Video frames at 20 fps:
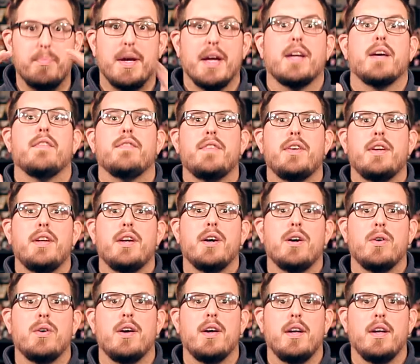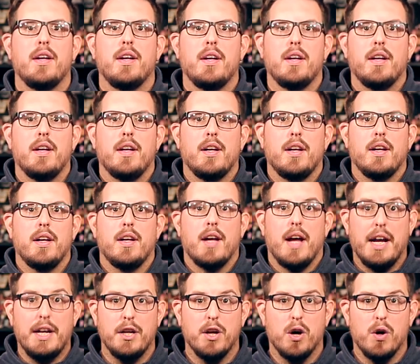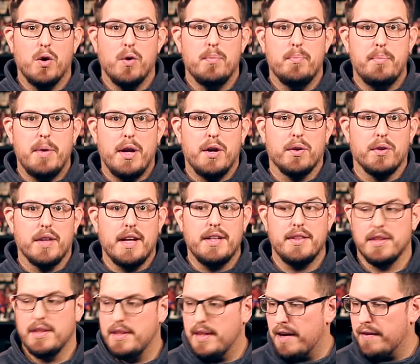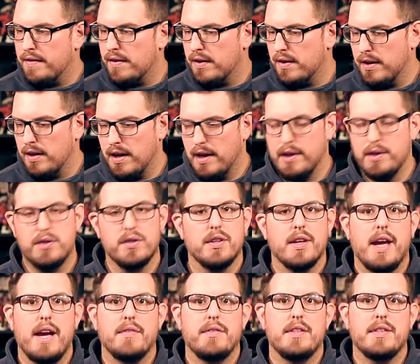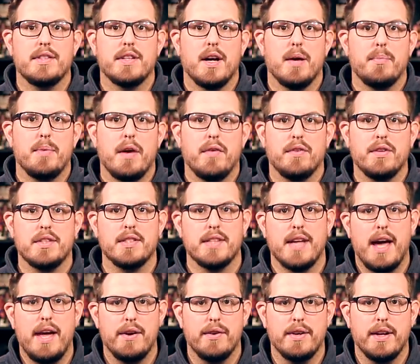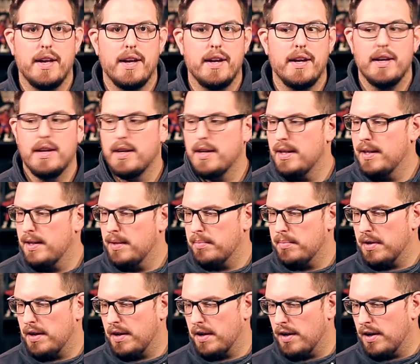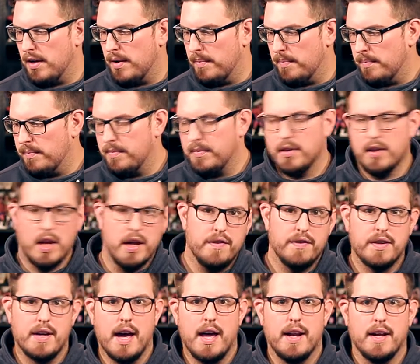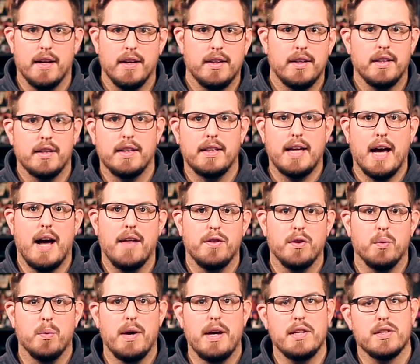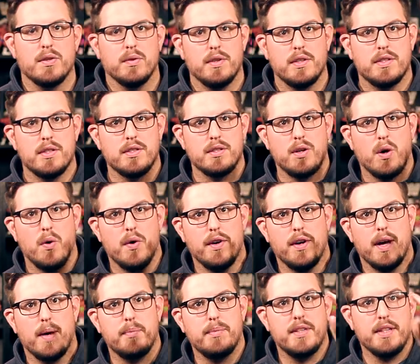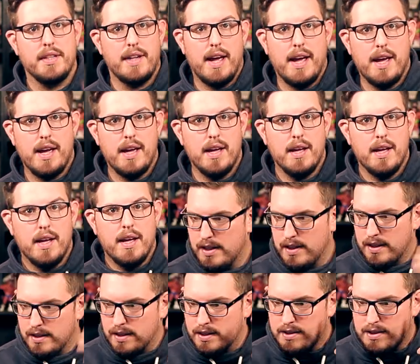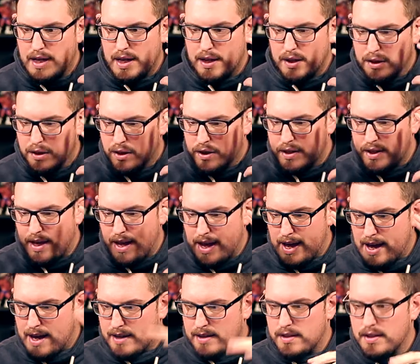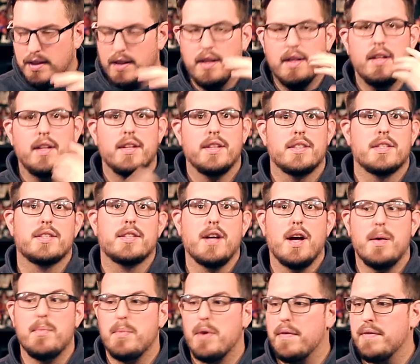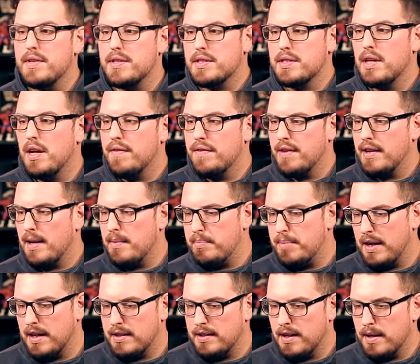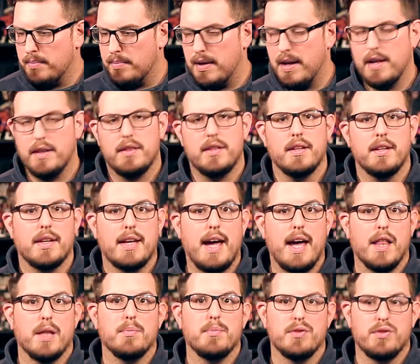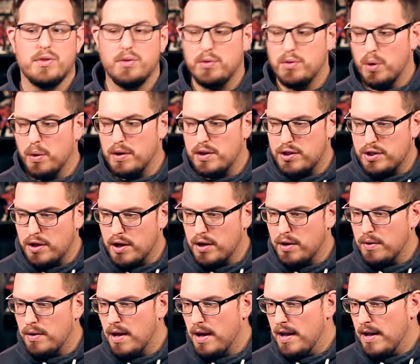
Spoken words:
pickup video. I know, better late than never. I usually have these up every Saturday, but life kind of got in the way, so this is going up today. Let's take a look at some of the stuff that I picked up at the Kalamazoo Toy Show.